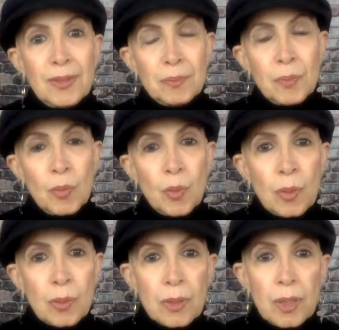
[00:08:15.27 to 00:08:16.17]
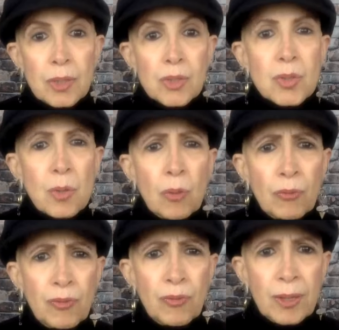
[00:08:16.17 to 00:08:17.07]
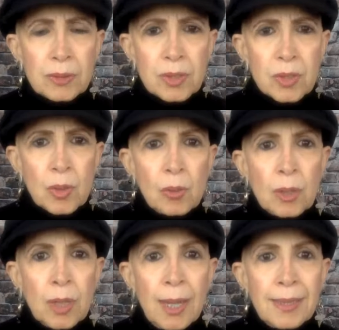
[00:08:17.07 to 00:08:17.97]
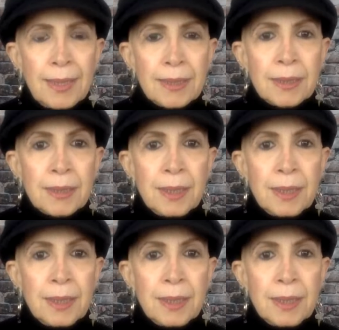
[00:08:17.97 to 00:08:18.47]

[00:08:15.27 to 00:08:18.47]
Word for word: more soul felt, soul guided